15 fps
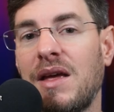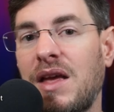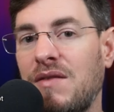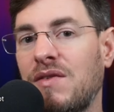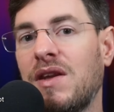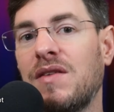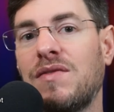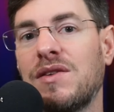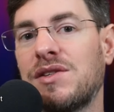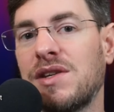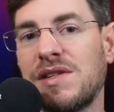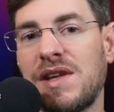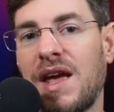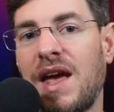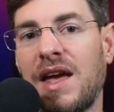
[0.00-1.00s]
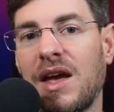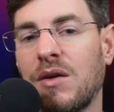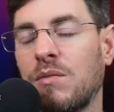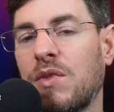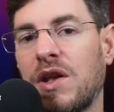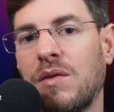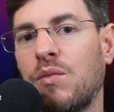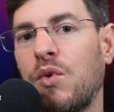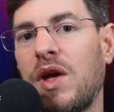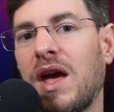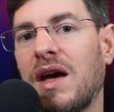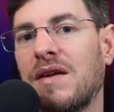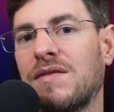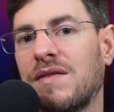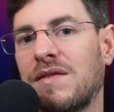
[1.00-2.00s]
even if it's just to hang out, but we
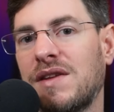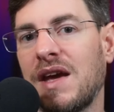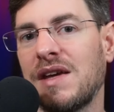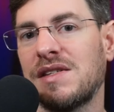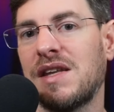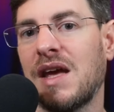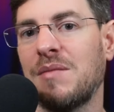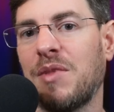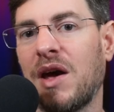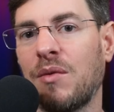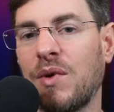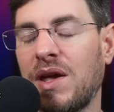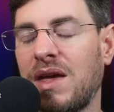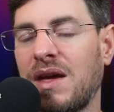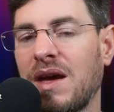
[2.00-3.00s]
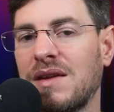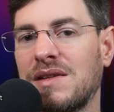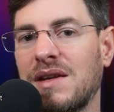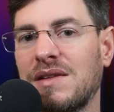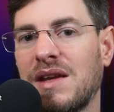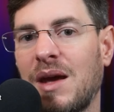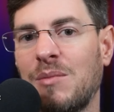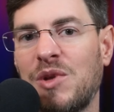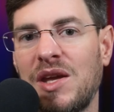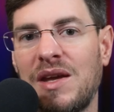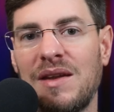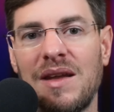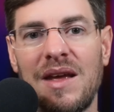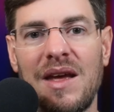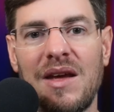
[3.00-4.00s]
have tas.bot wiki content to
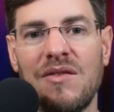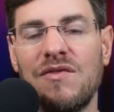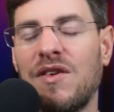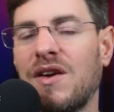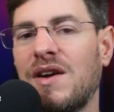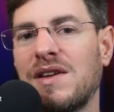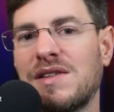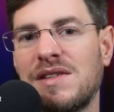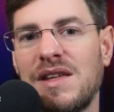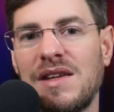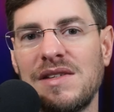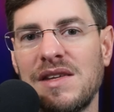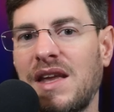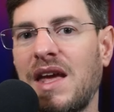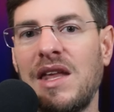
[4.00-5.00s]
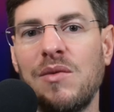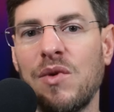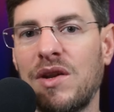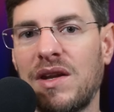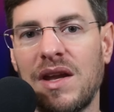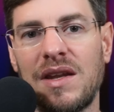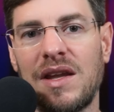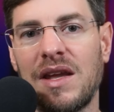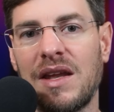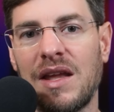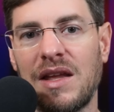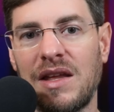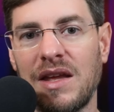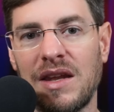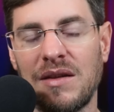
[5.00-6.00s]
update, various things that anyone can get,
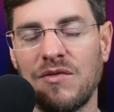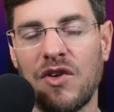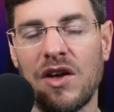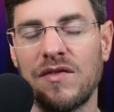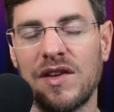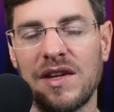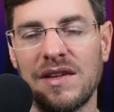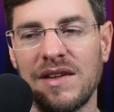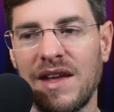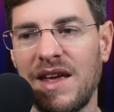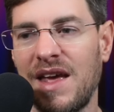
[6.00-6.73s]
get involved in.